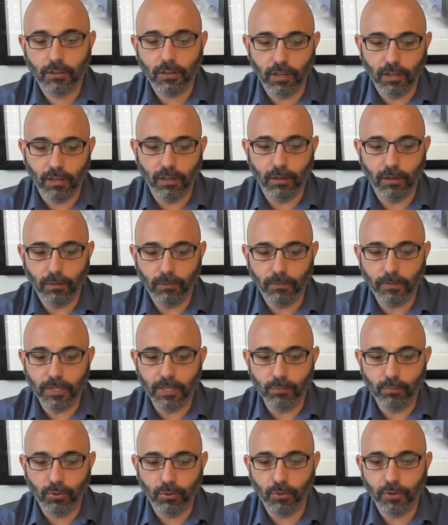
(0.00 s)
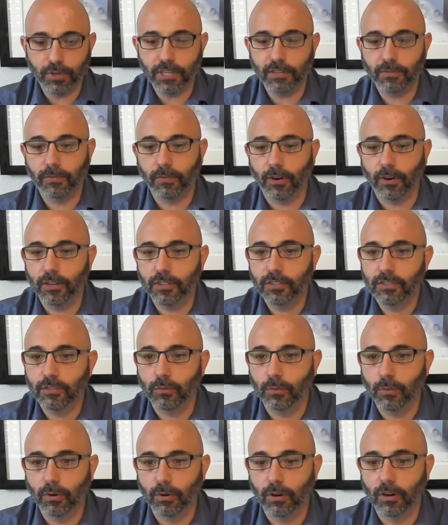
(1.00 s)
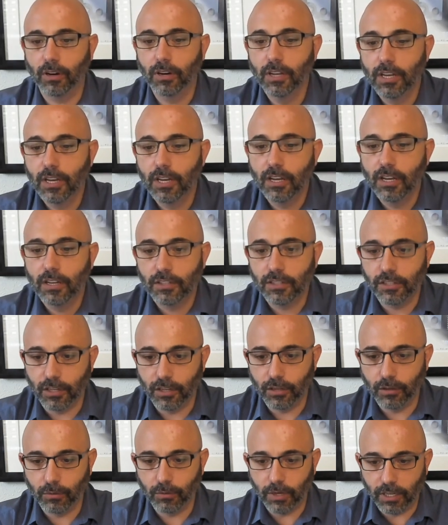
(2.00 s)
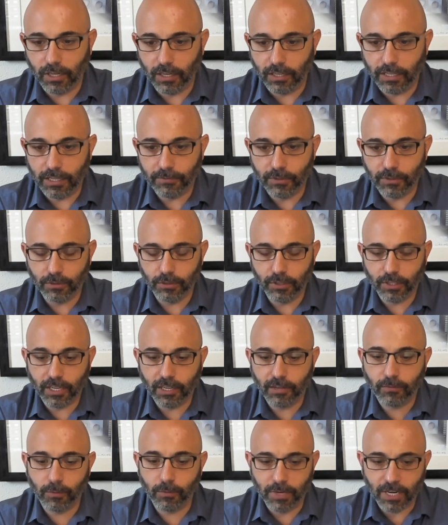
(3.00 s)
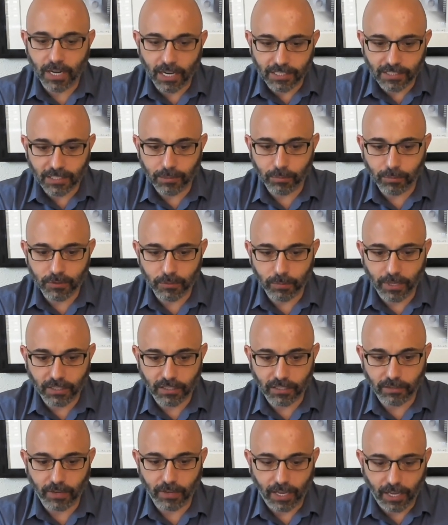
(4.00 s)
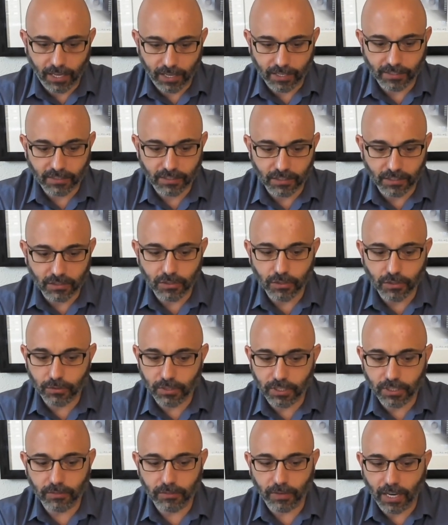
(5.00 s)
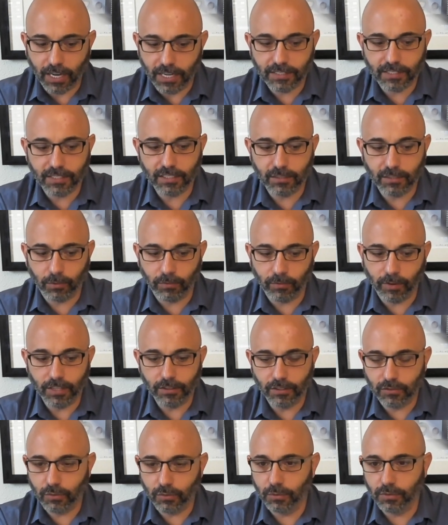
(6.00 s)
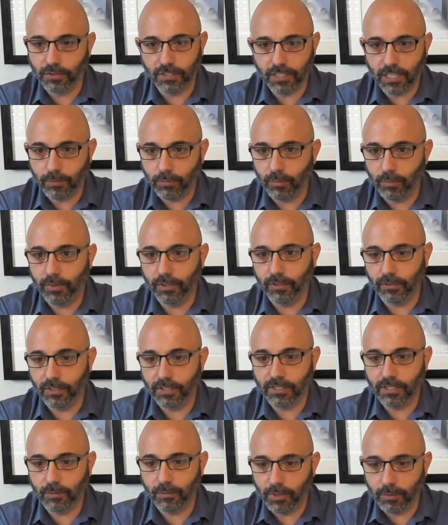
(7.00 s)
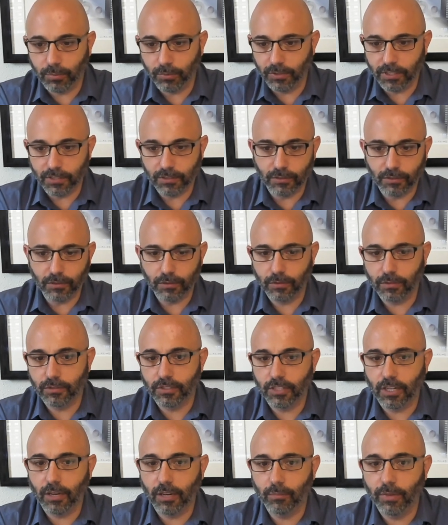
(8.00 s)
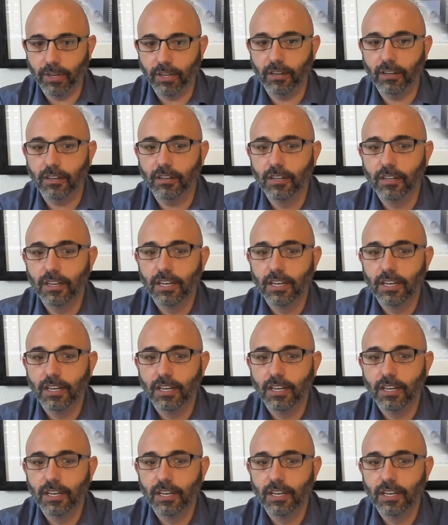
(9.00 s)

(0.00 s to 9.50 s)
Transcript: of employee first or you know, uh, if you look at it from an IT perspective as the duty of IT to provide the tools and capabilities that people need to do their job better,